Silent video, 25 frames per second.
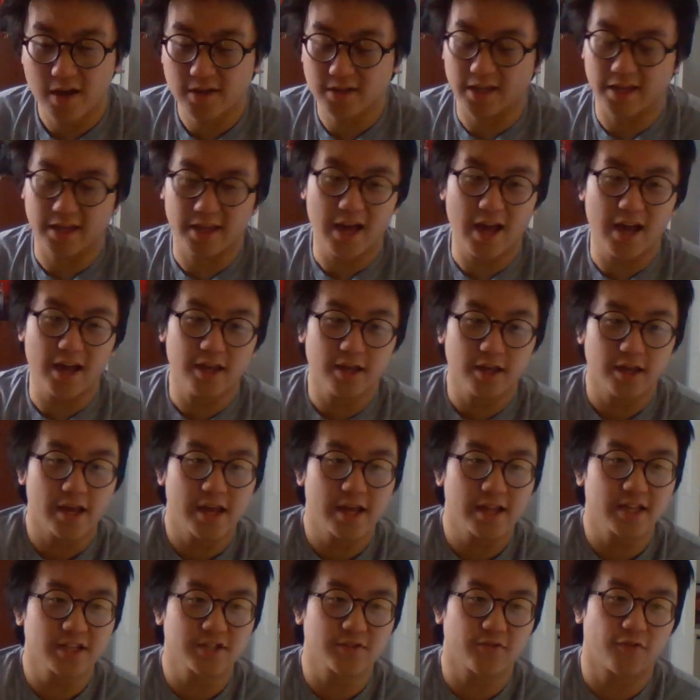He's like, yeah,
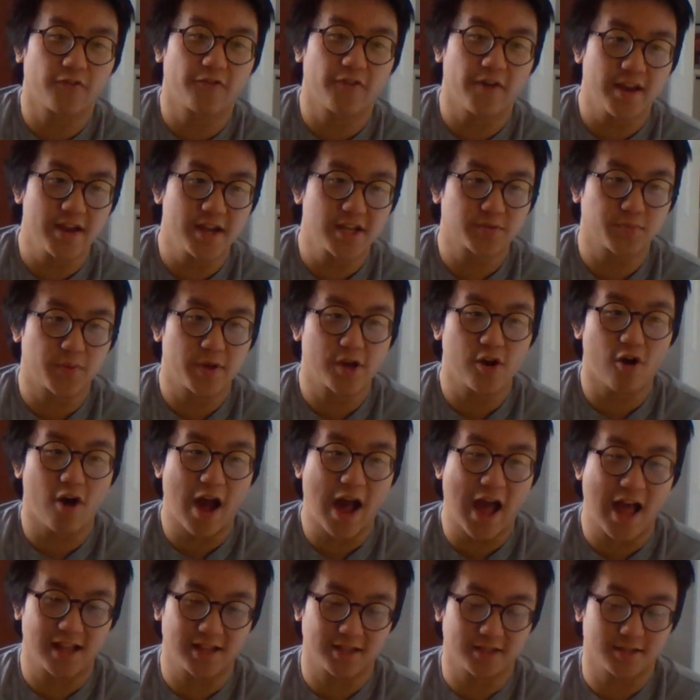he does a fitness, but he
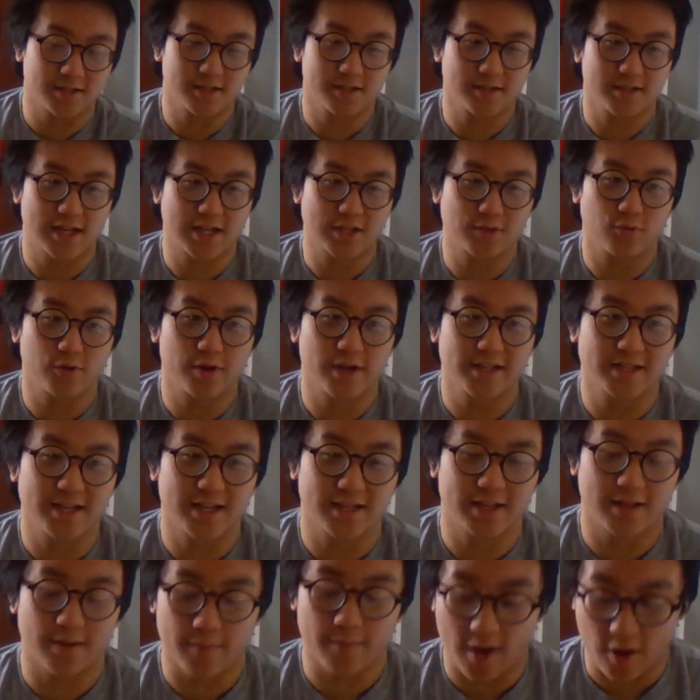got hands. That's what he
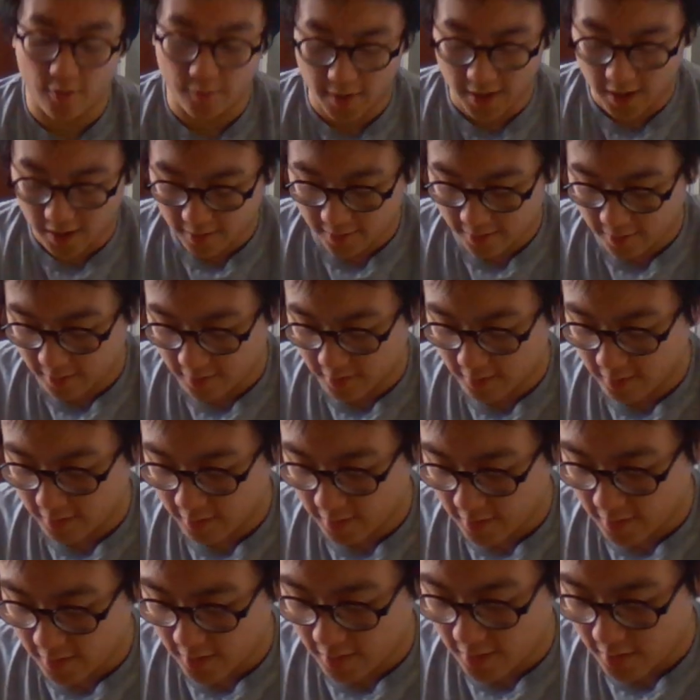said about me.
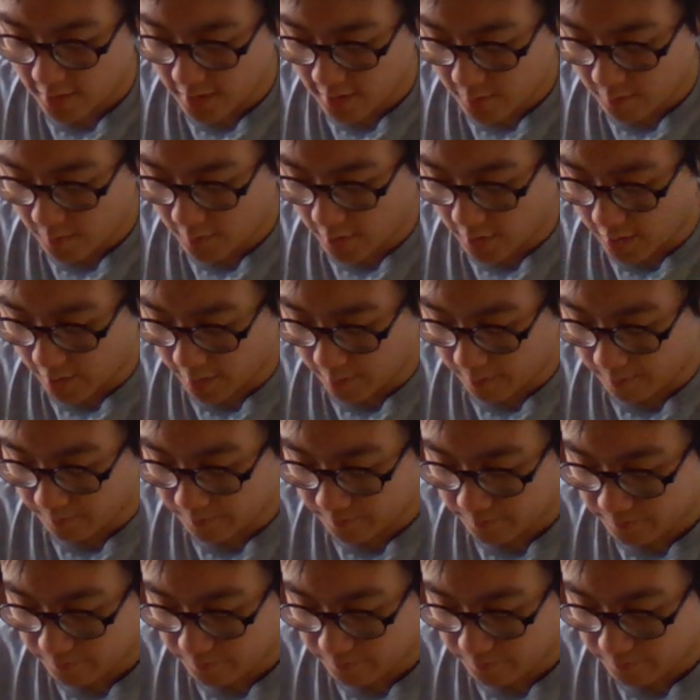But,